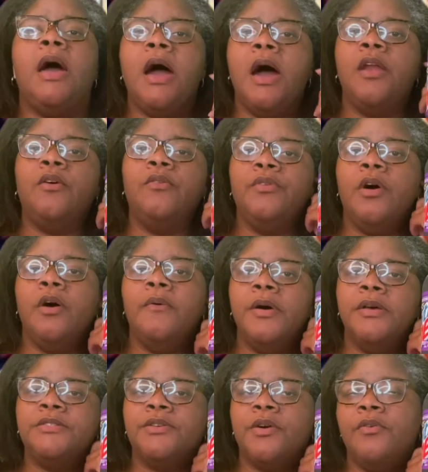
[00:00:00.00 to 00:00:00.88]
I don't know
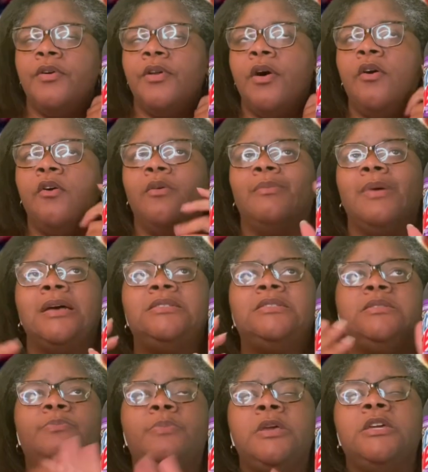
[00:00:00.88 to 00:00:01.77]
what's going on with my
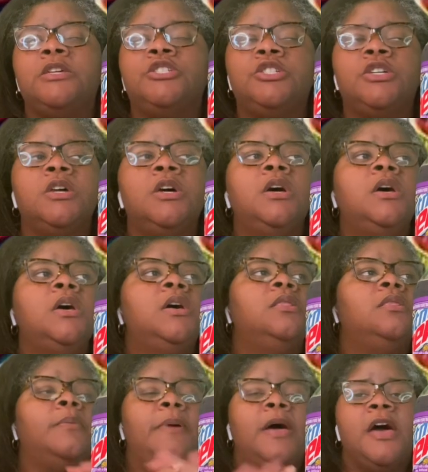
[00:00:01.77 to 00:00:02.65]
speech
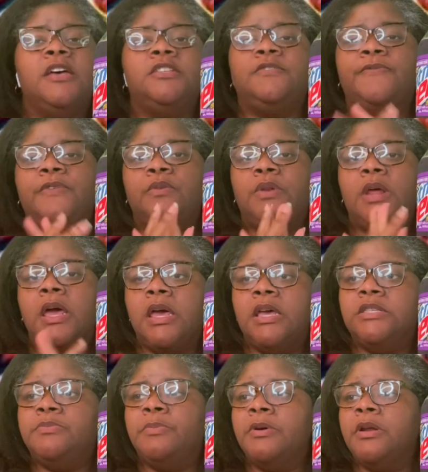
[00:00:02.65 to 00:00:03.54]
the past few
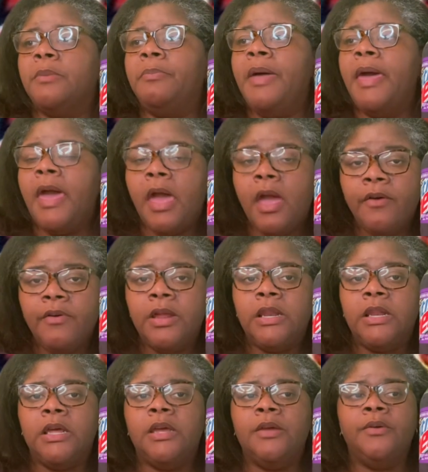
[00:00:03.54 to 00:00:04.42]
days, but
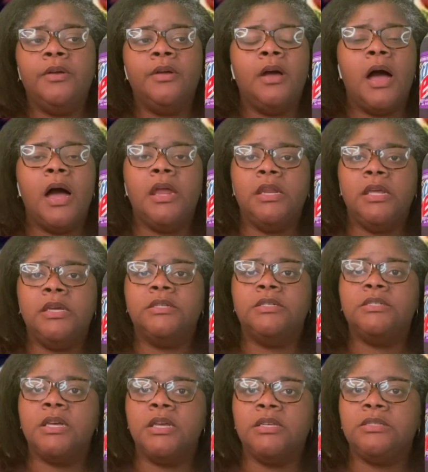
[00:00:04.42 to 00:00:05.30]
apparently I need
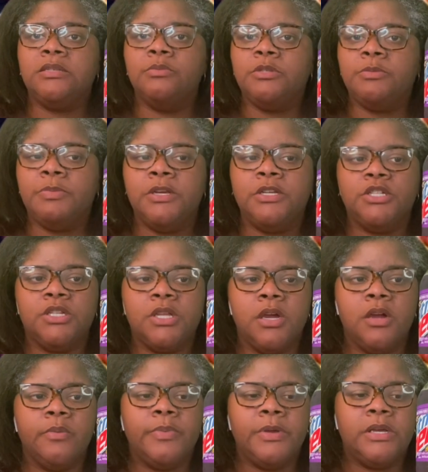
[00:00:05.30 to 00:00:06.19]
to take some speech
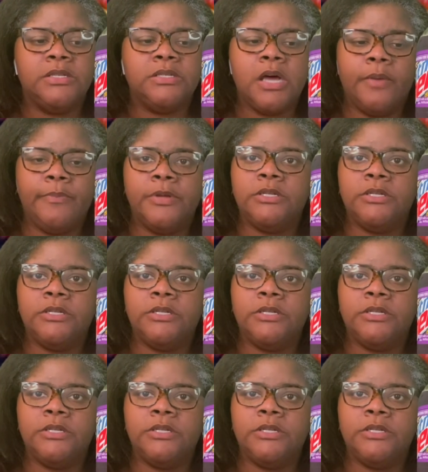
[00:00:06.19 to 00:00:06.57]
therapy because I've been